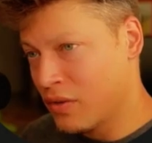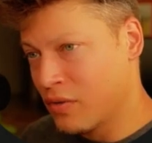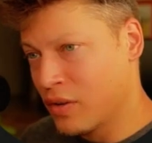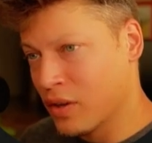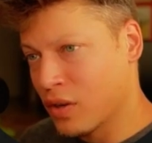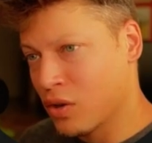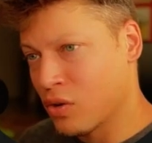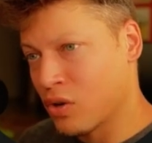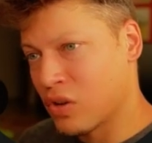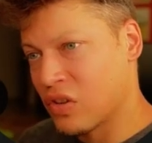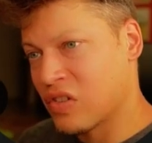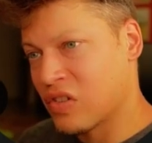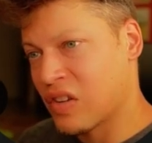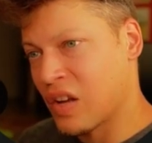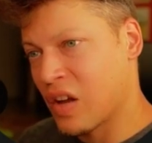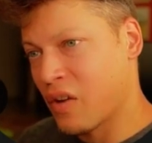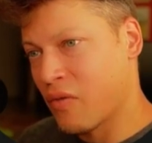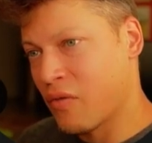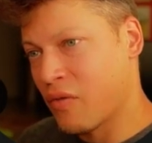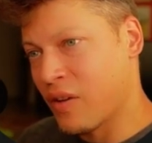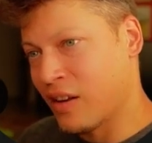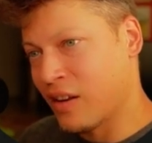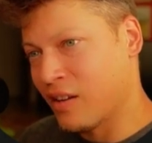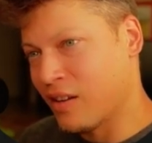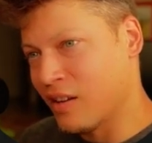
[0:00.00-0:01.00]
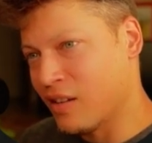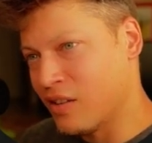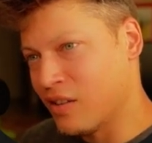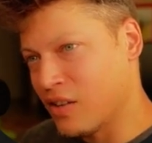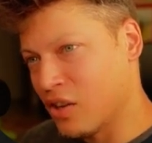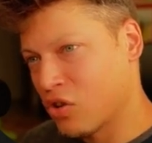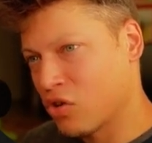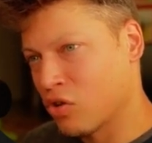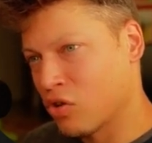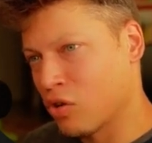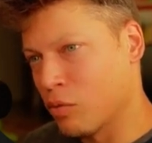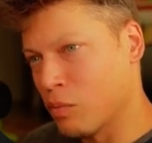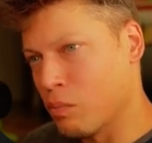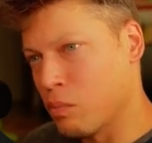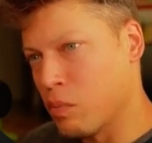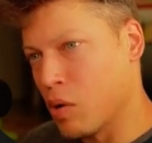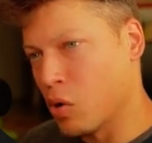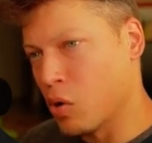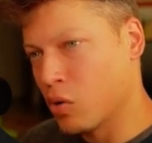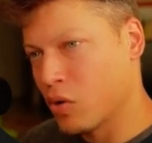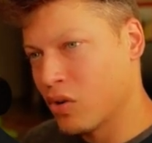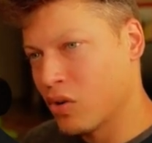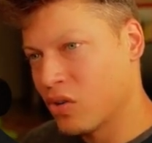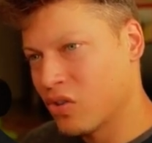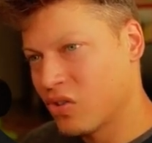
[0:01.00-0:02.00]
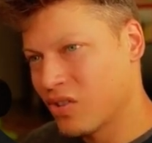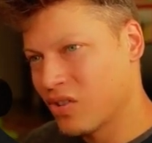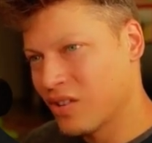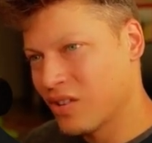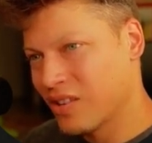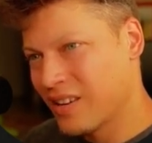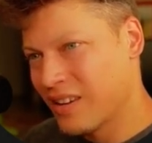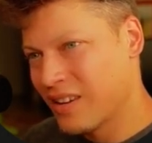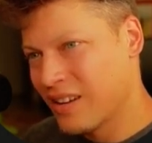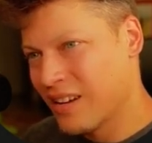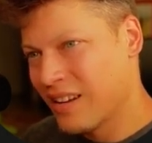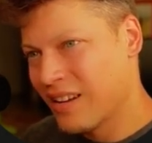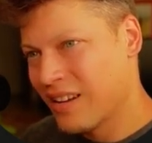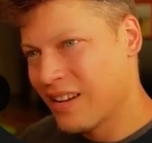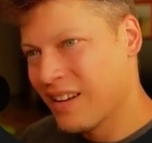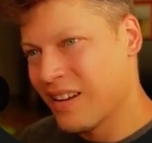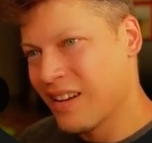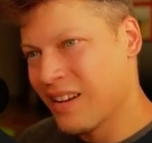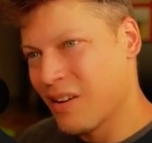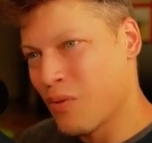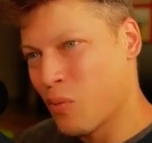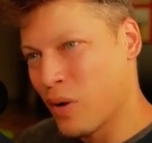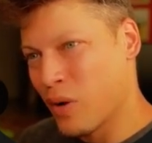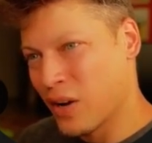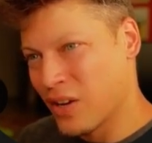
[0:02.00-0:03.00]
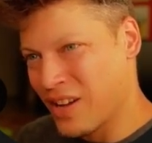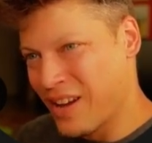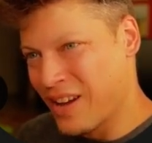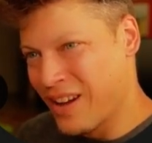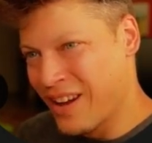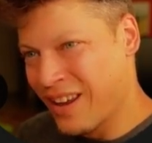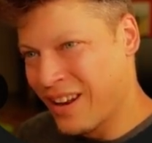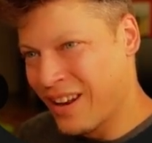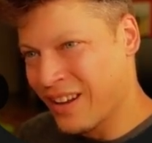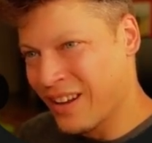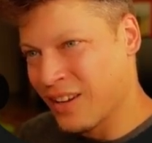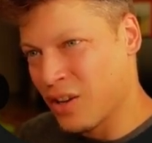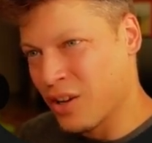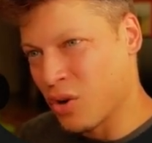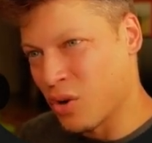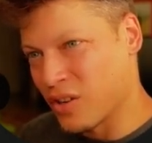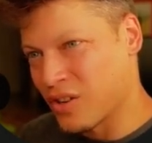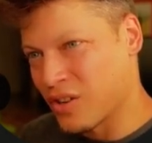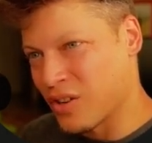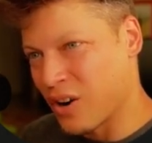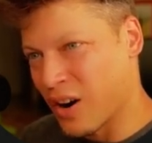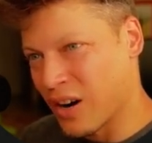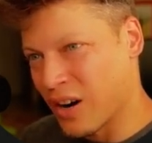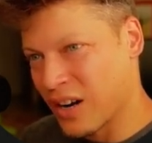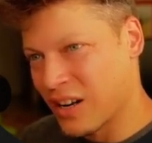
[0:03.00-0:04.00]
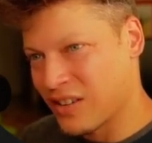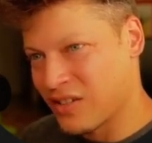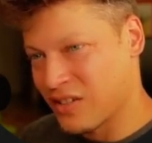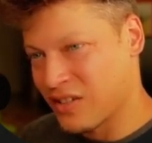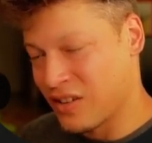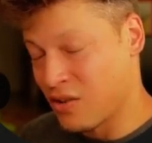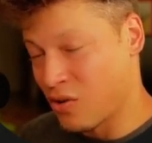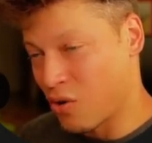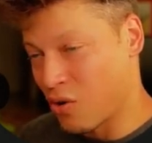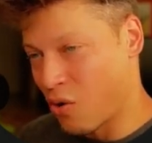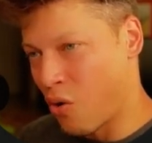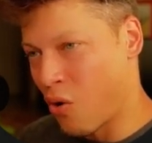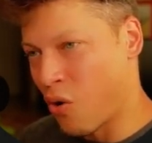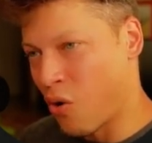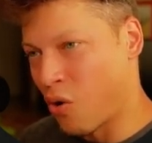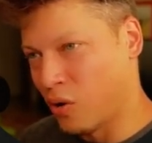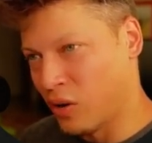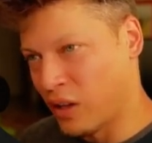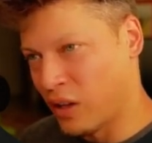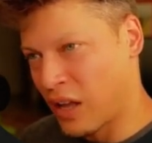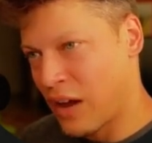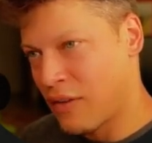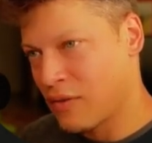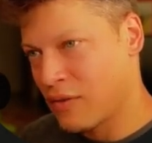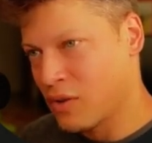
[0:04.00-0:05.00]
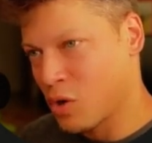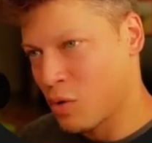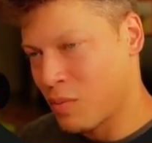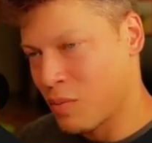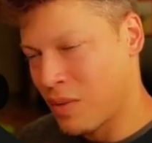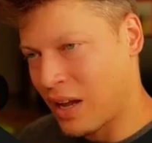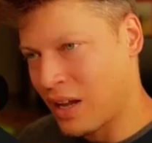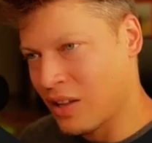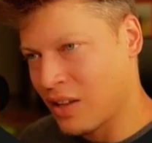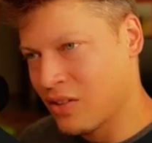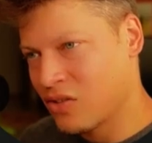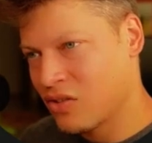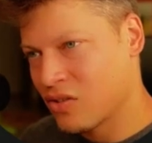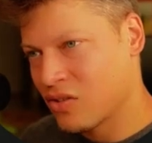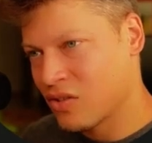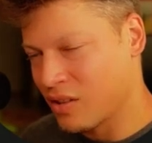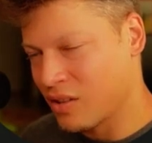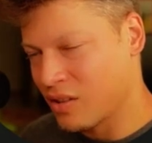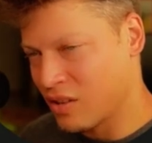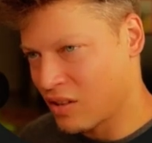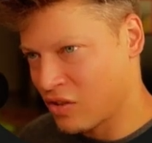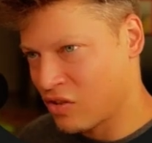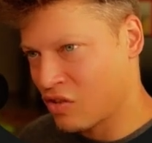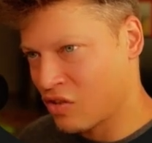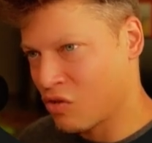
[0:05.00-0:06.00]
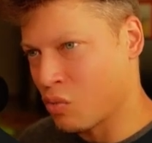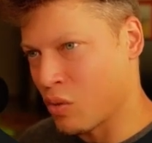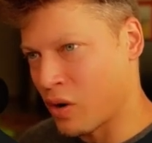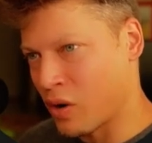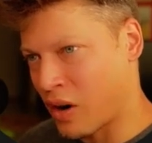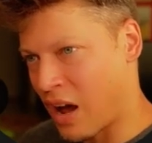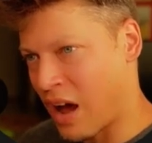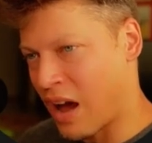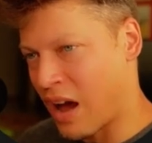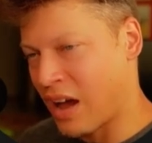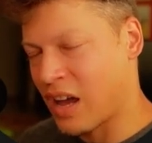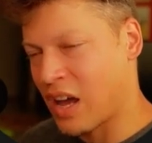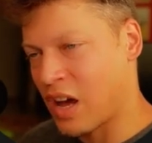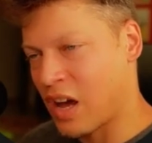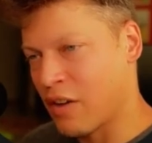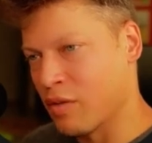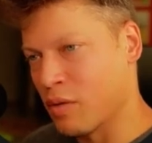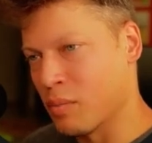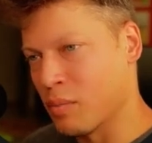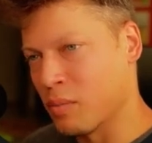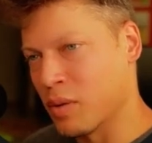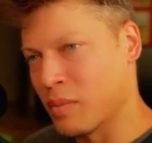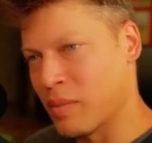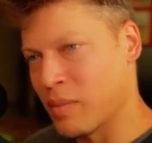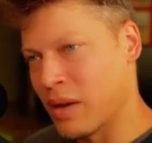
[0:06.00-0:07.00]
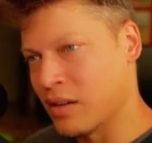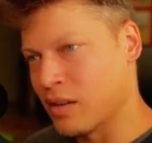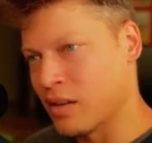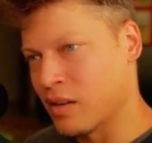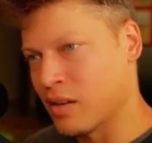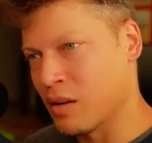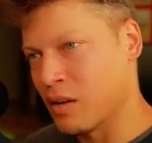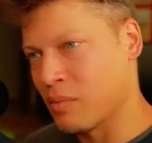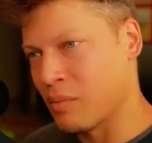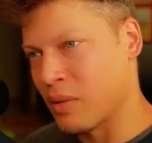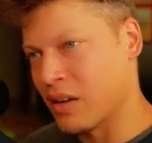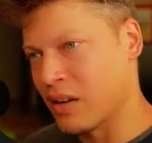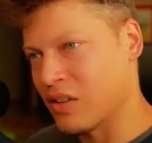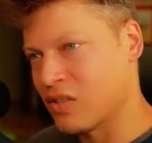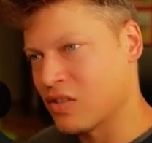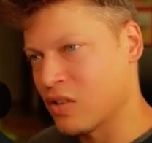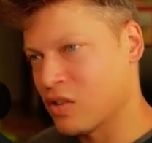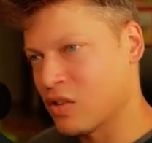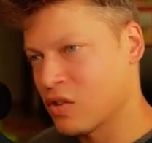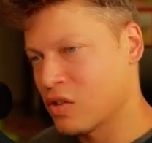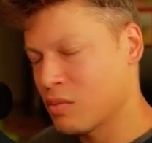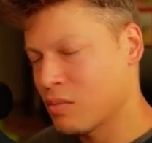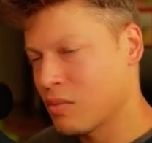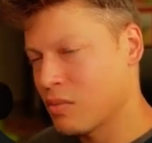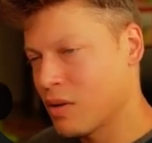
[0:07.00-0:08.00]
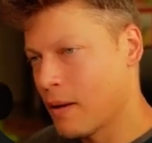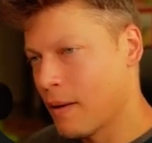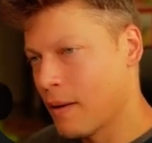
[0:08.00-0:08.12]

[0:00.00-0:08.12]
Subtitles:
yourself an additional bonus when hitting your targets in all life domains. This is what I have implemented in my system.